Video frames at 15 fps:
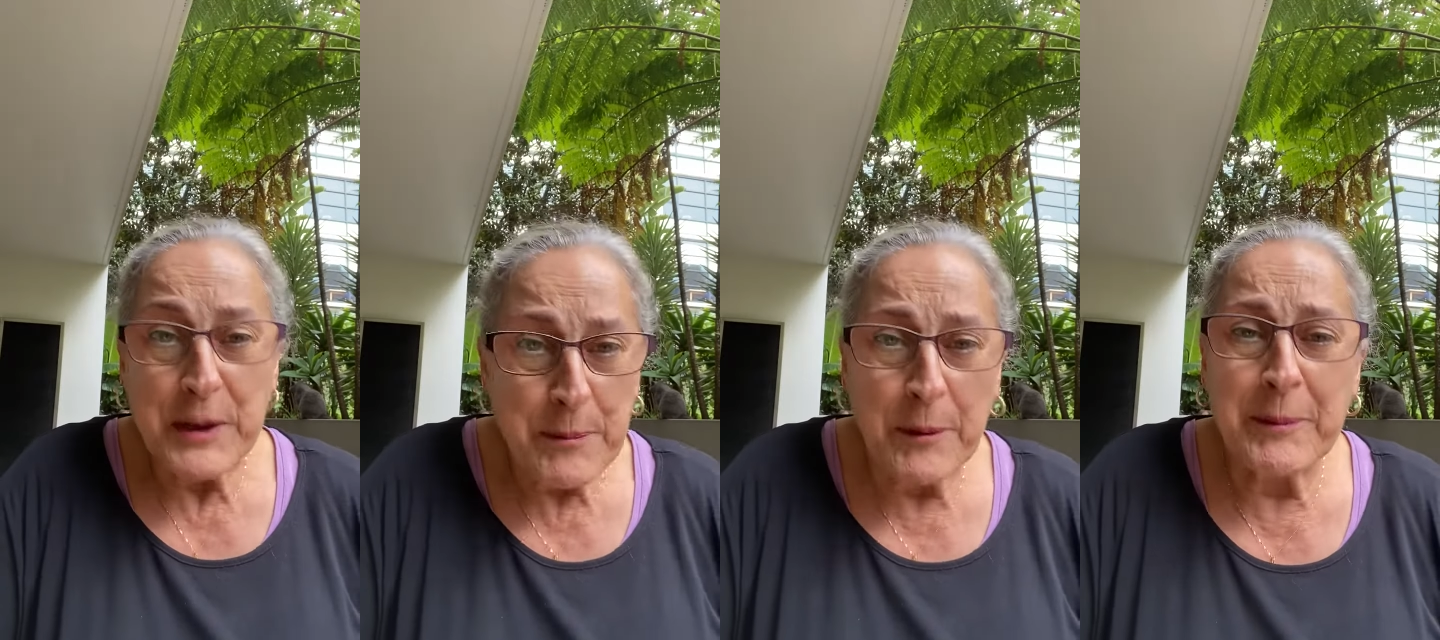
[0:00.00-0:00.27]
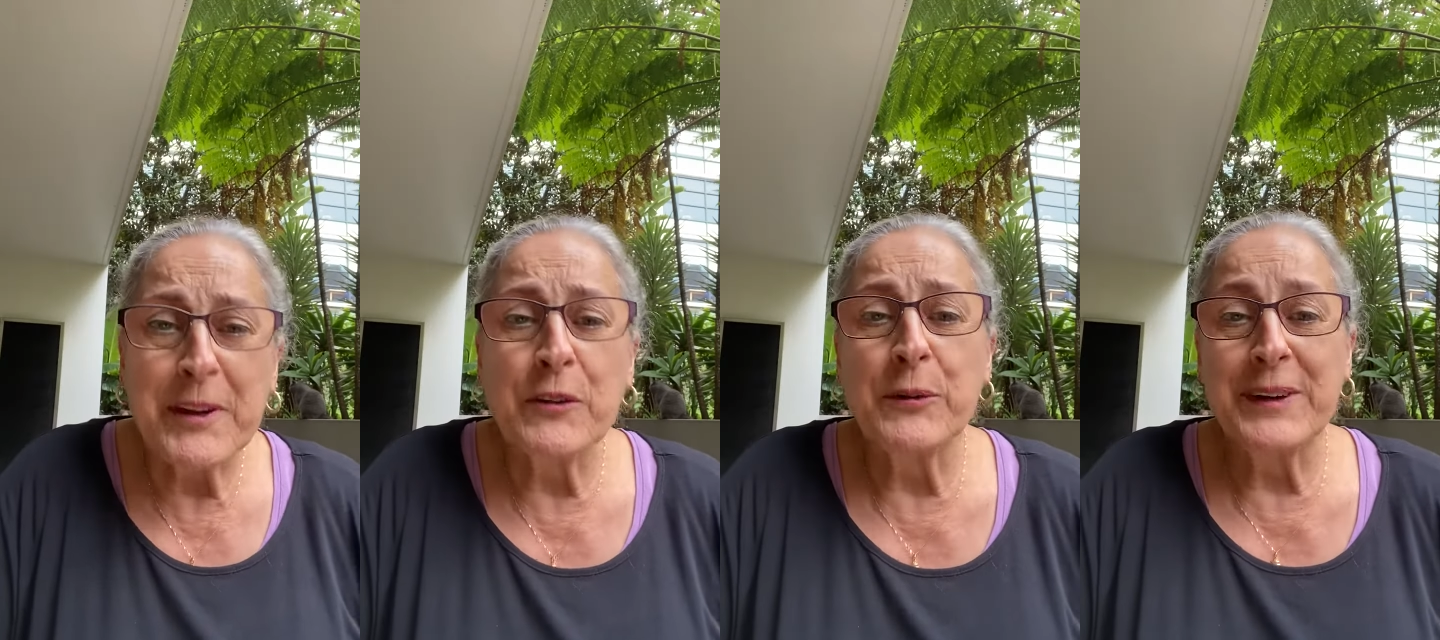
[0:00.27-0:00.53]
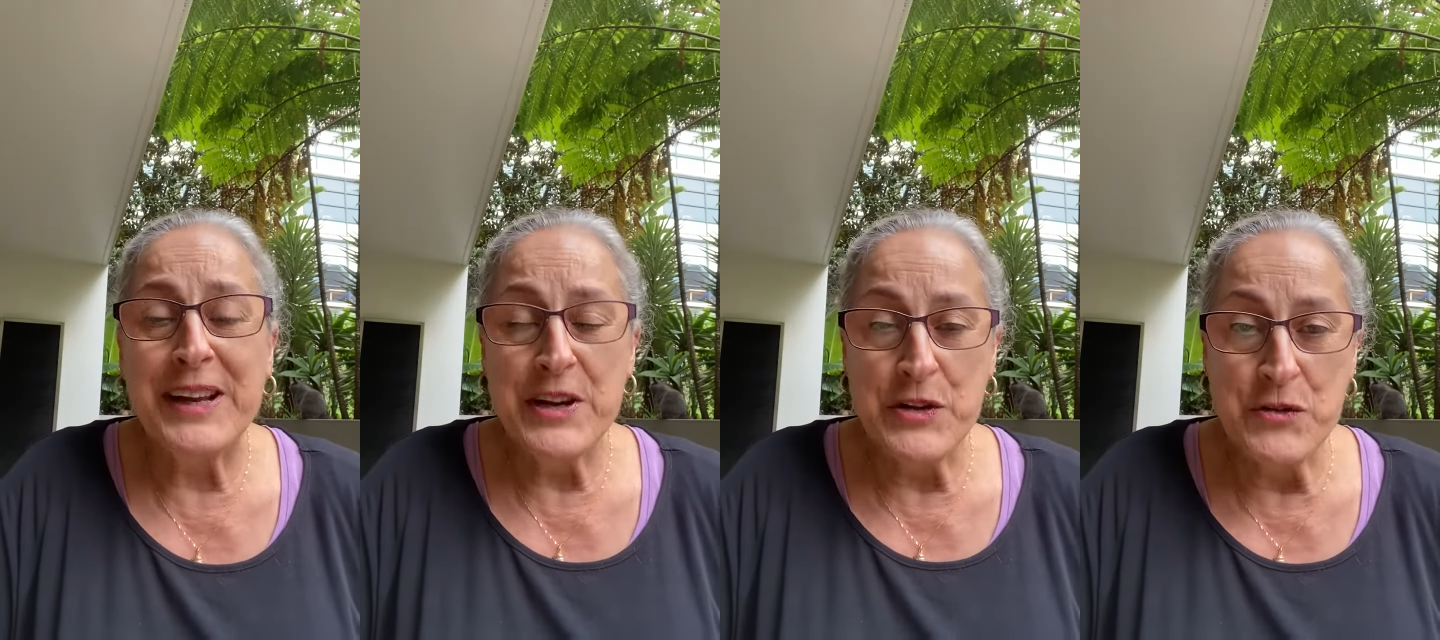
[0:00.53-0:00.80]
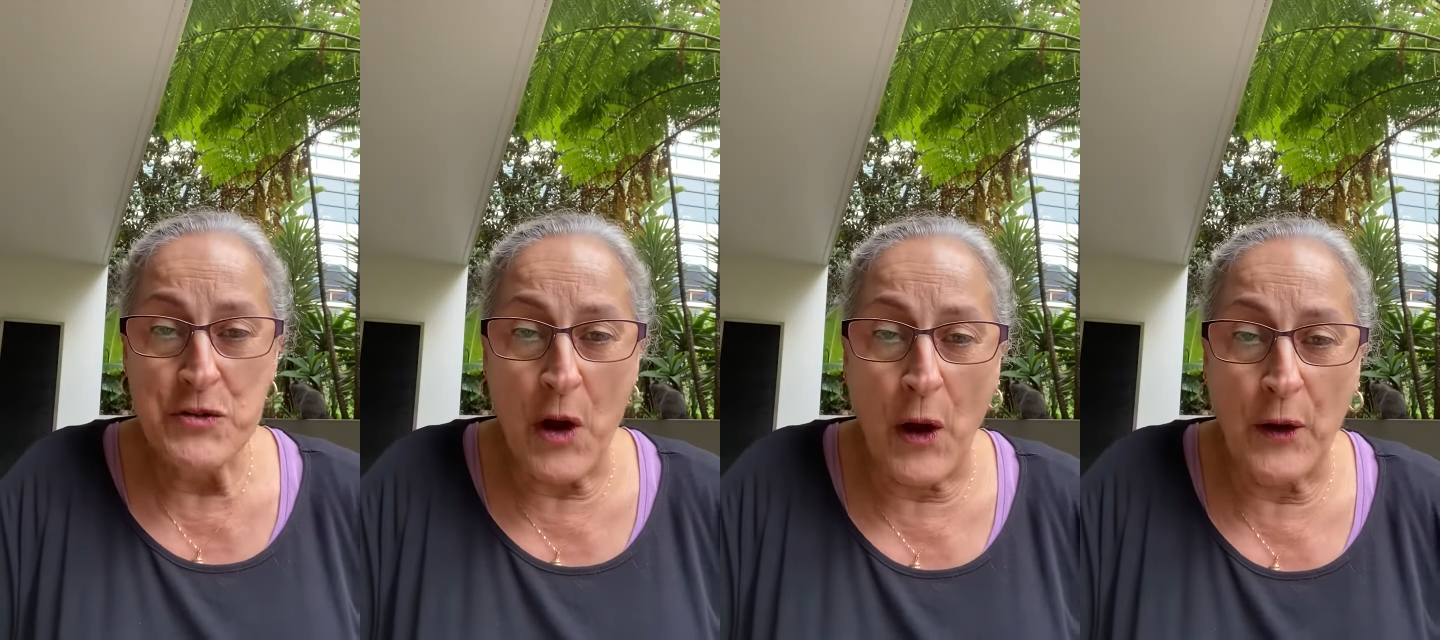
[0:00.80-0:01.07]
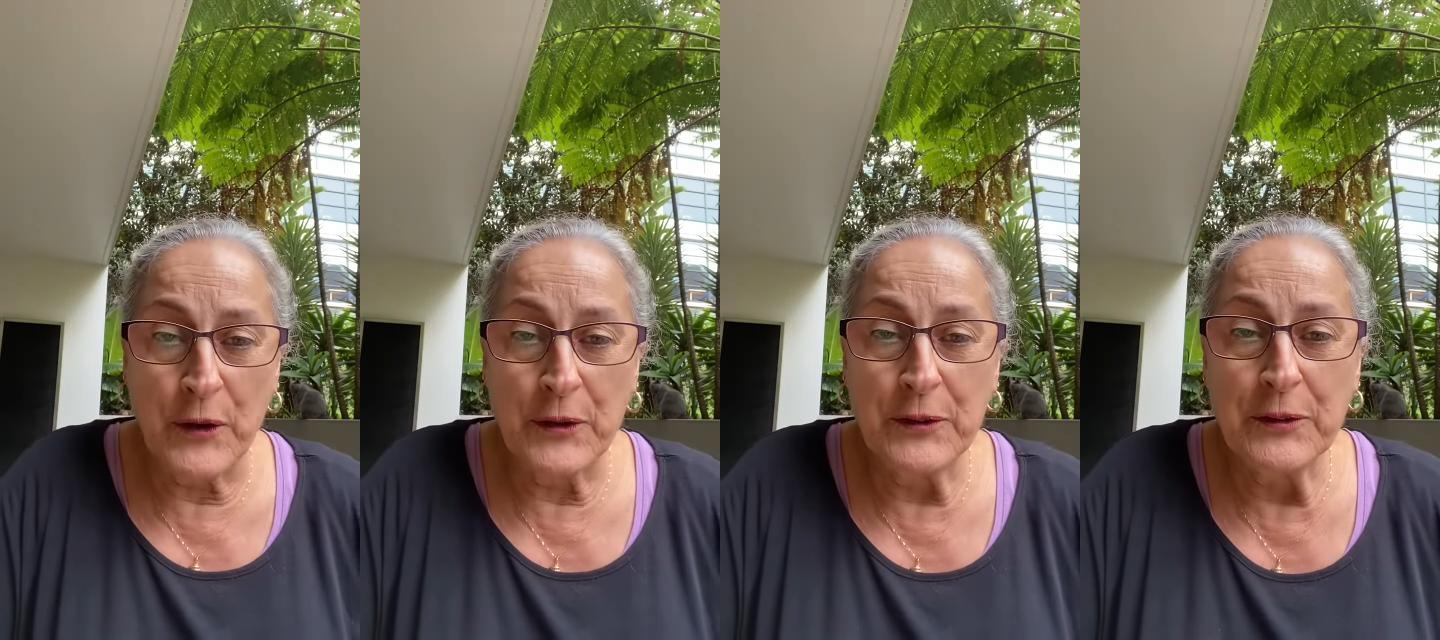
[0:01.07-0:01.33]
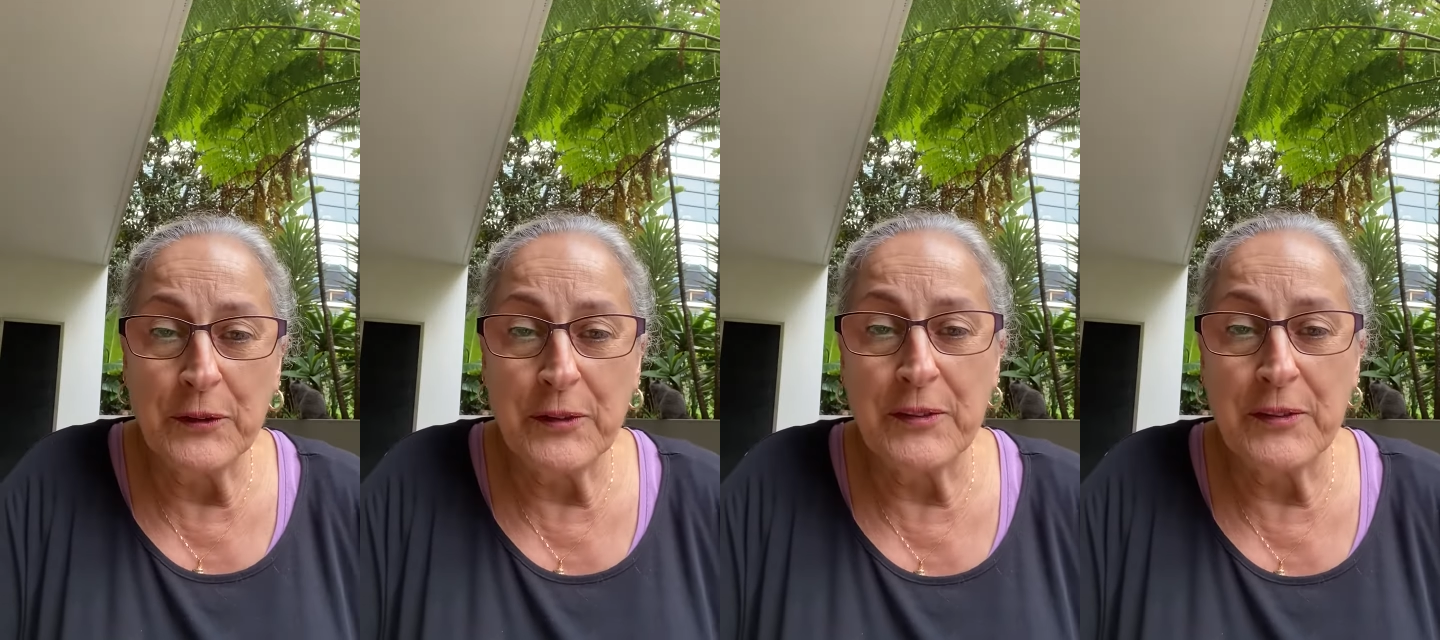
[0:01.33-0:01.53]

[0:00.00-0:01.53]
you probably already know